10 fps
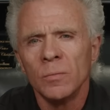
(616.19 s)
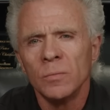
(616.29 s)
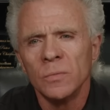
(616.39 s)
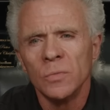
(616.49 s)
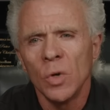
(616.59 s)

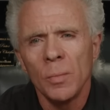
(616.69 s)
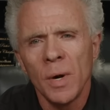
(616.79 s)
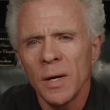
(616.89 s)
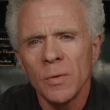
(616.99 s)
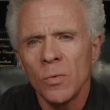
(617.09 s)

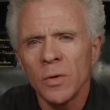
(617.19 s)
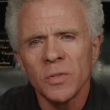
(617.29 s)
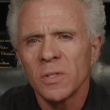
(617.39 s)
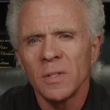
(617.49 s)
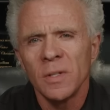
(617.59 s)
Nobody
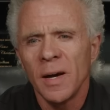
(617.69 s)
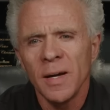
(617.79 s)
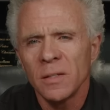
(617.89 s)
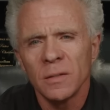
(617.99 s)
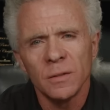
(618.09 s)
wants to
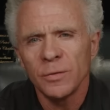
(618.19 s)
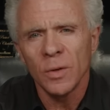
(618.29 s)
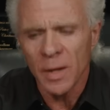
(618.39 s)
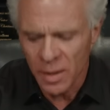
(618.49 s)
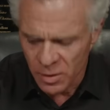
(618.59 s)
die to the
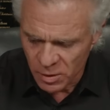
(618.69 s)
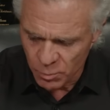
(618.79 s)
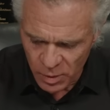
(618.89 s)
flesh,